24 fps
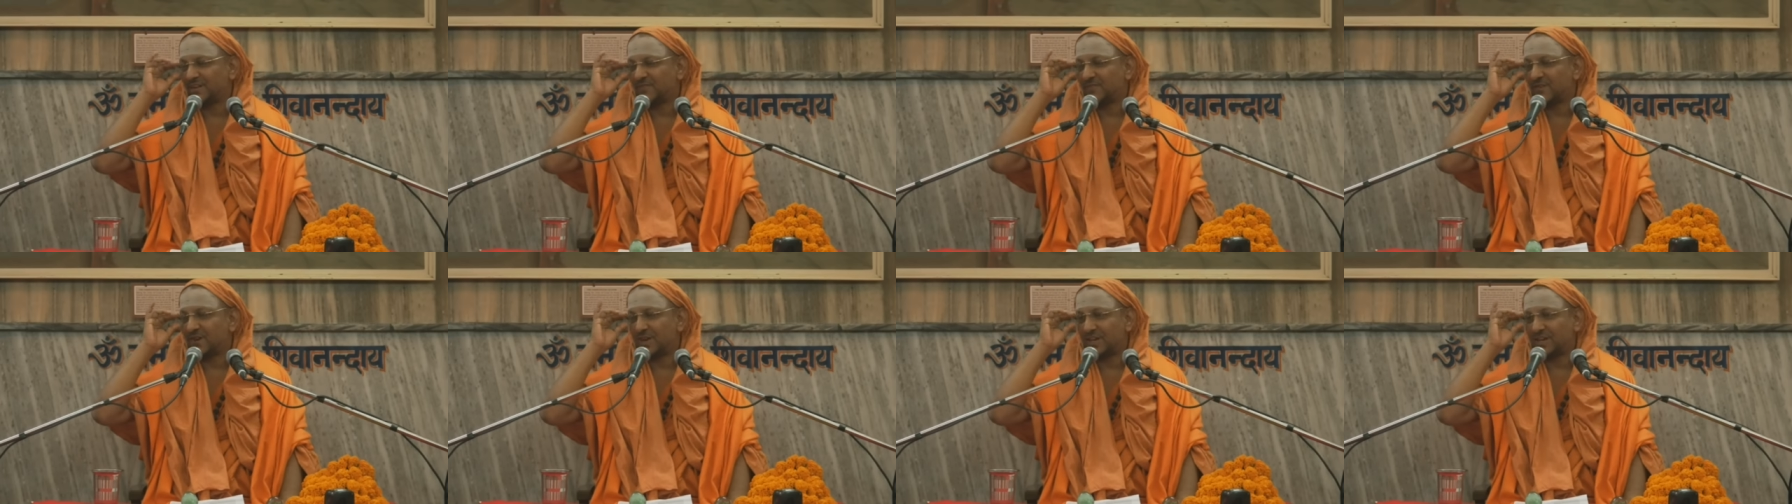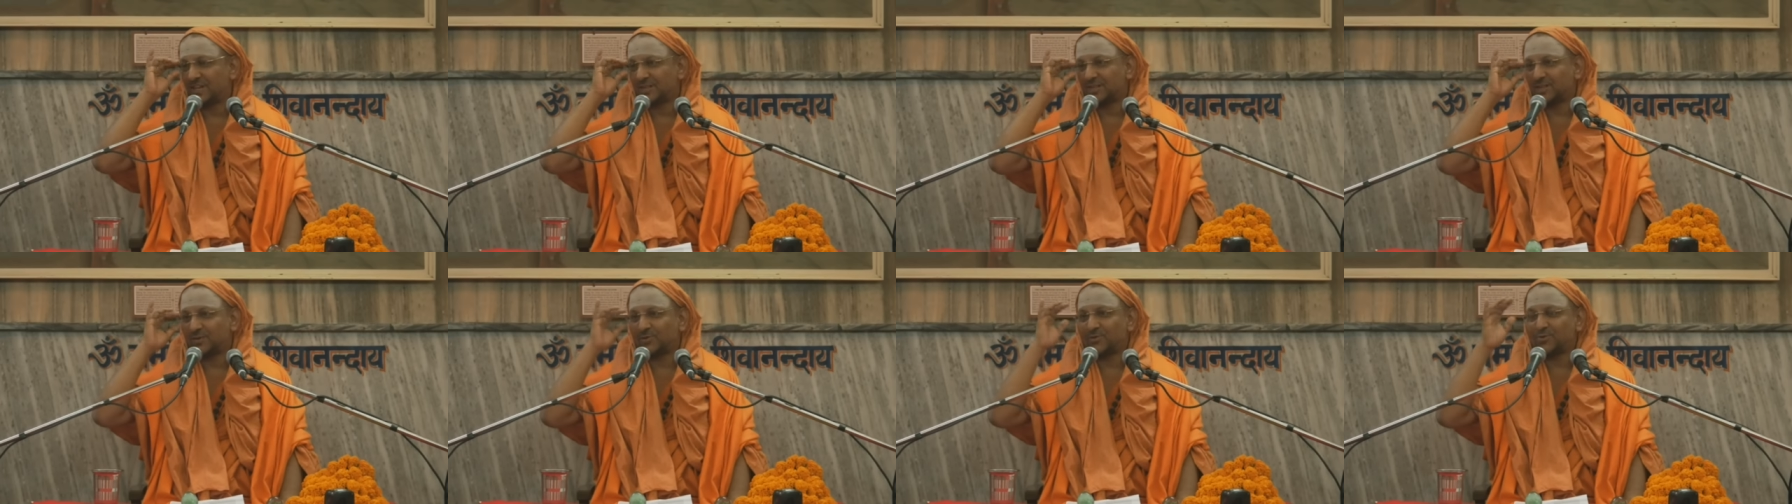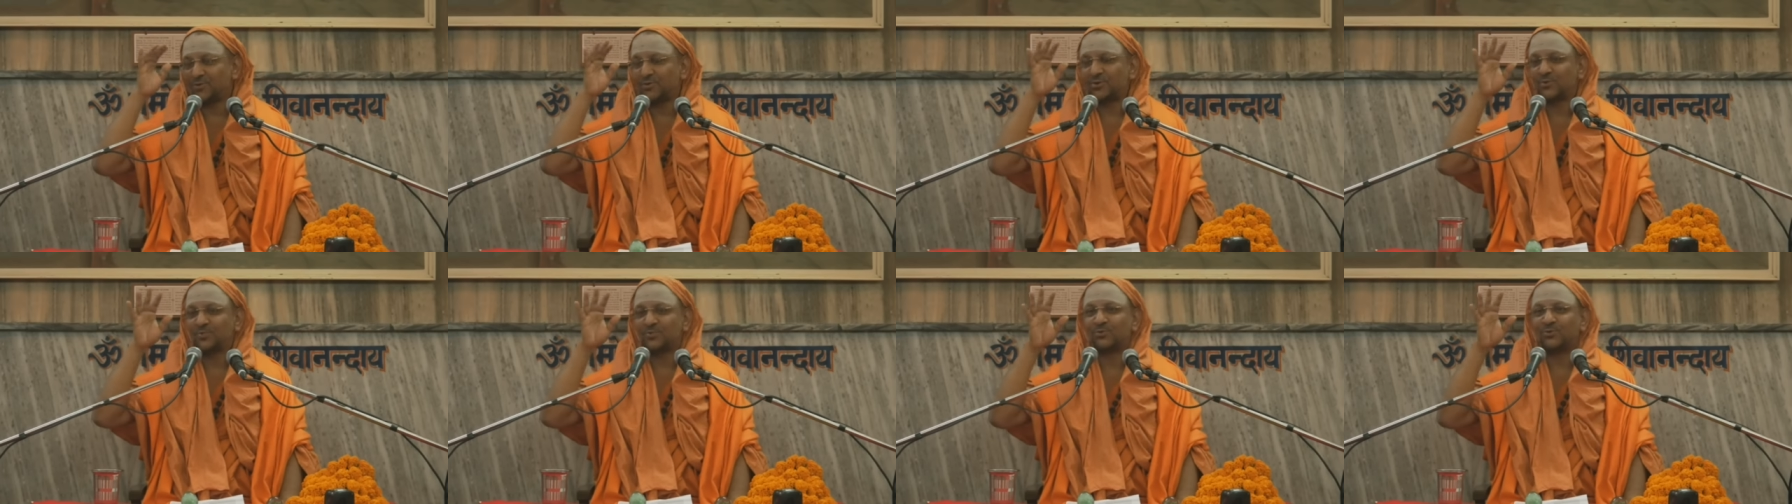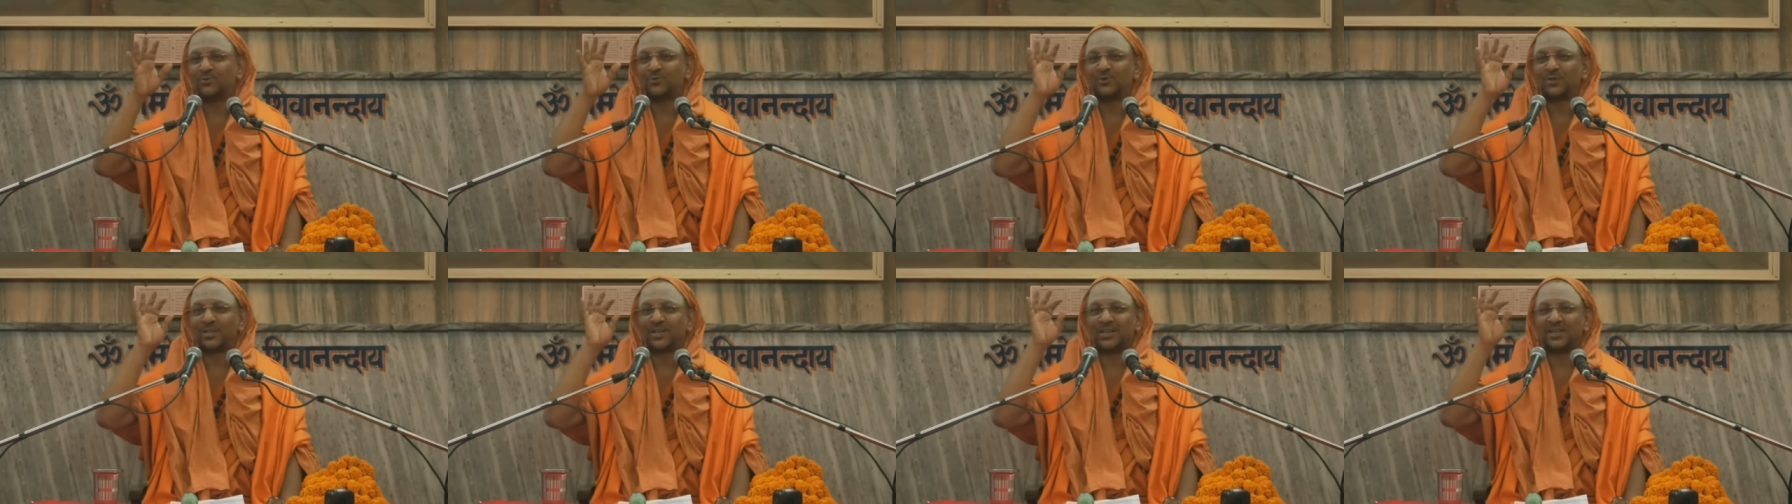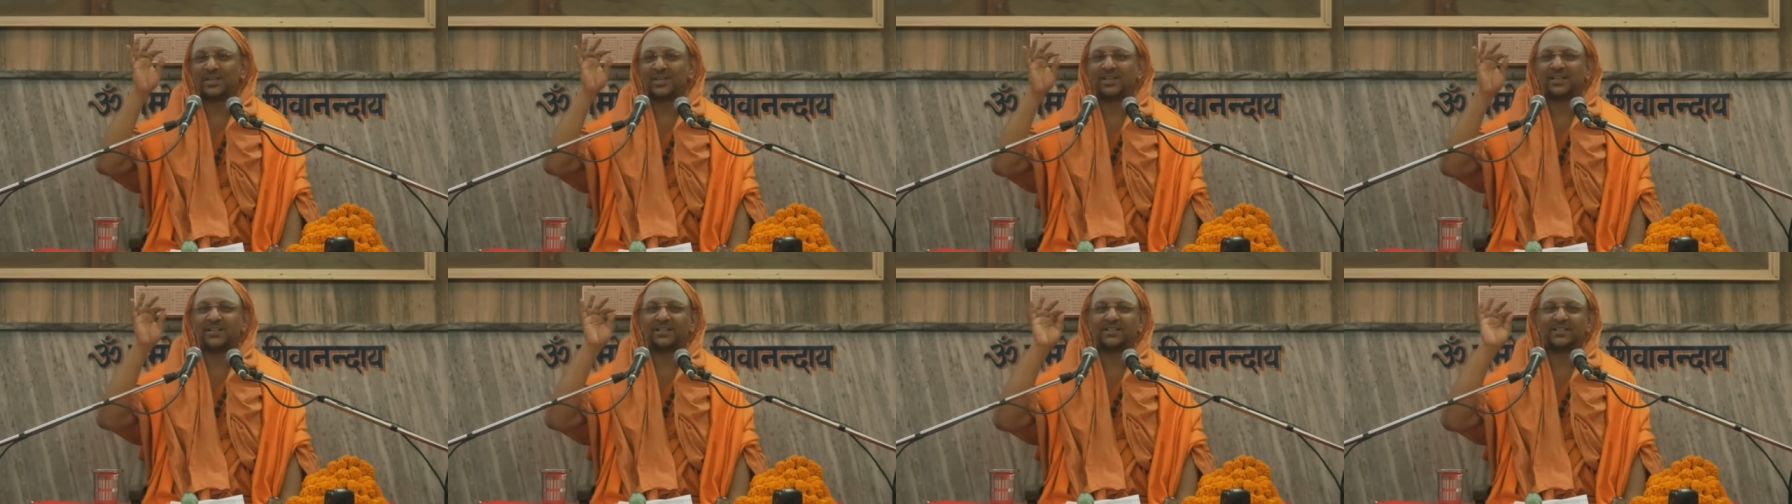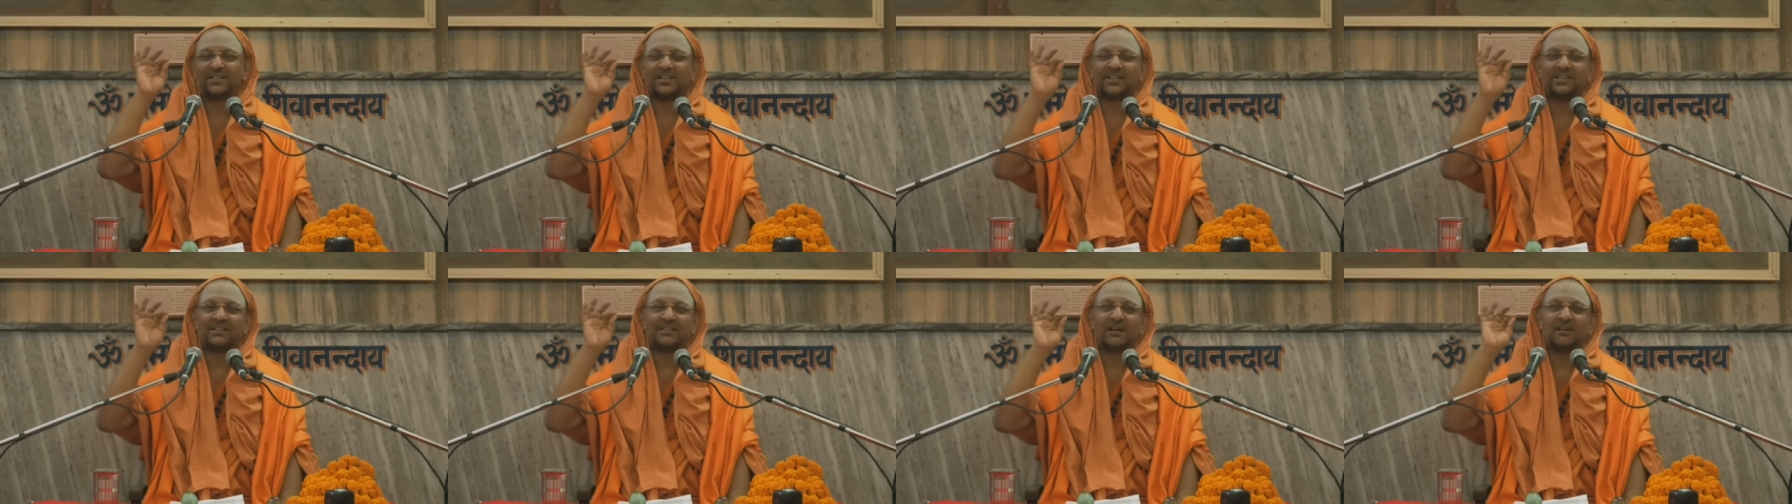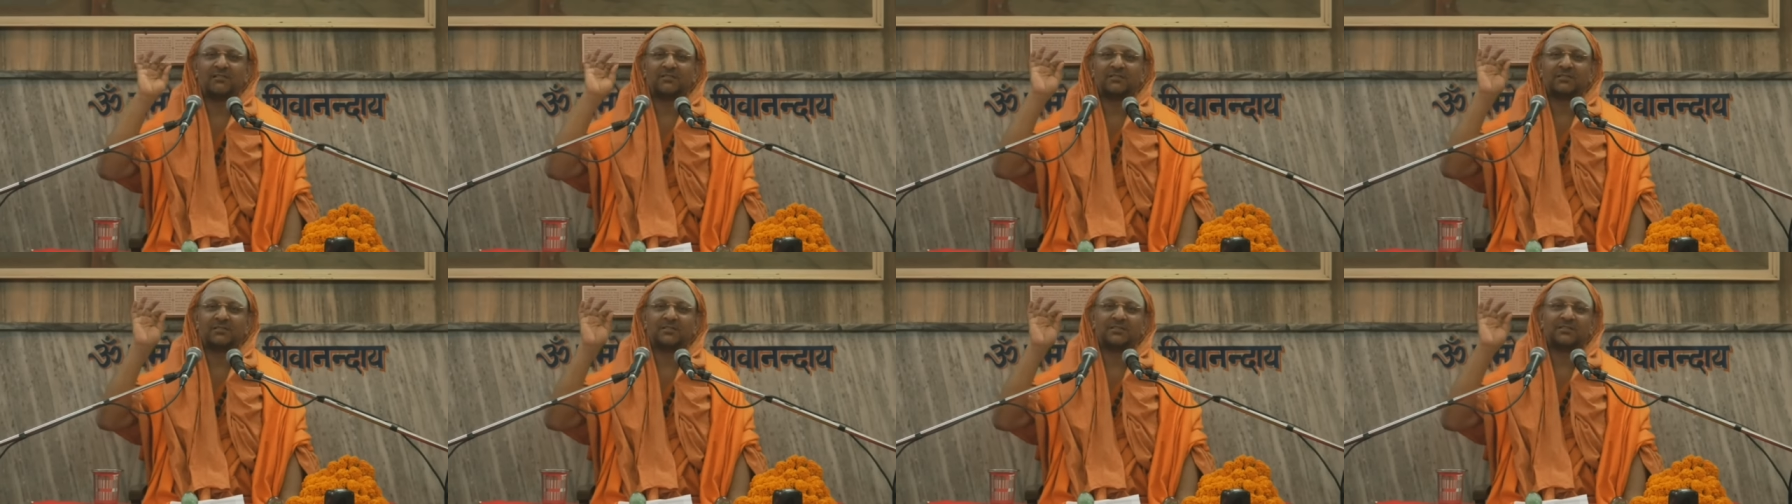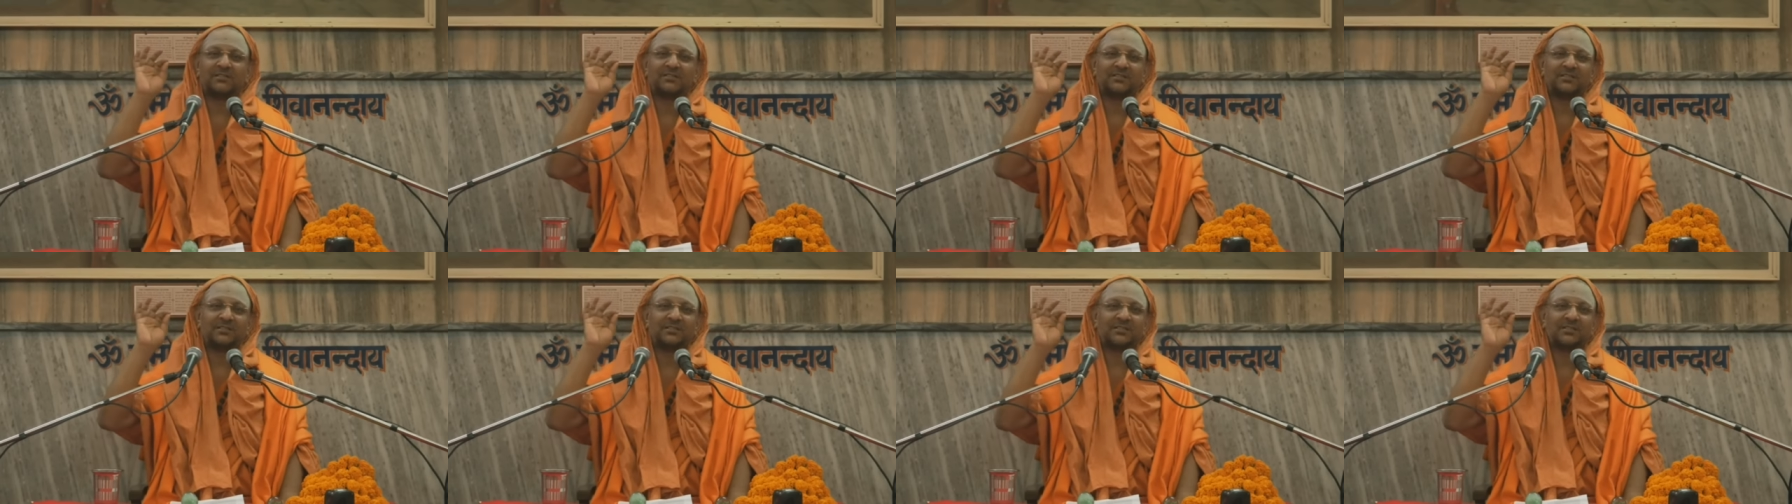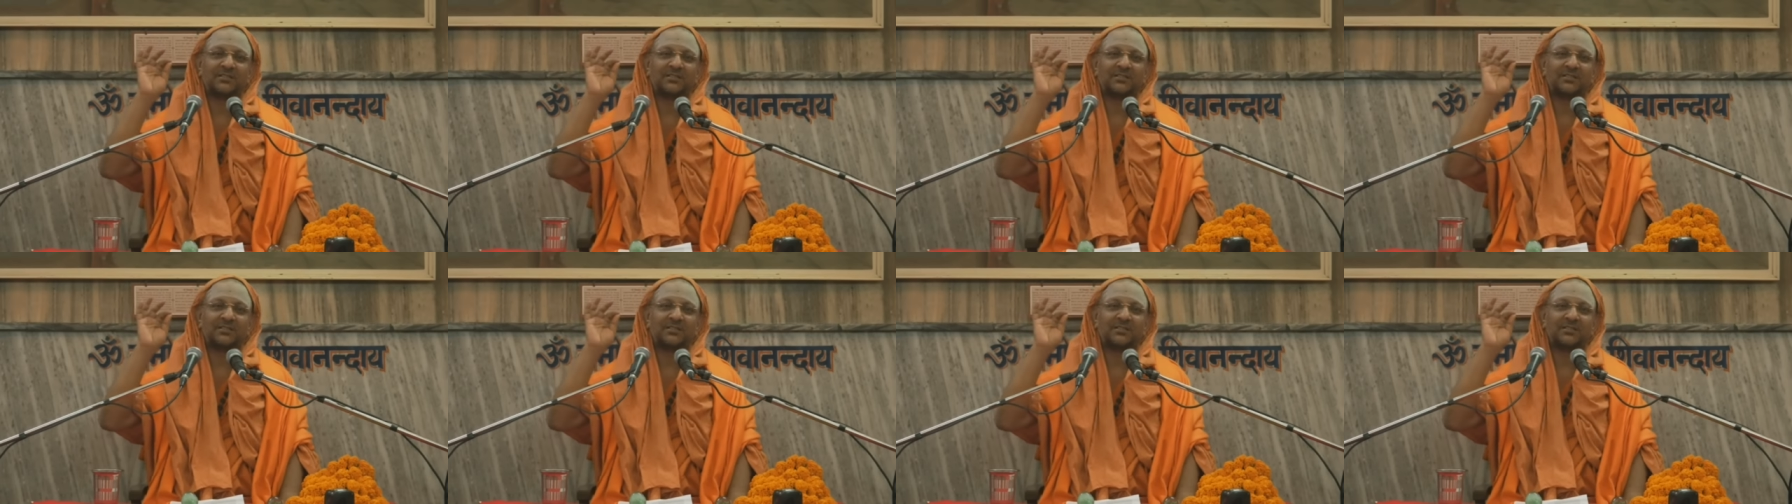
Vatataror Mule, the young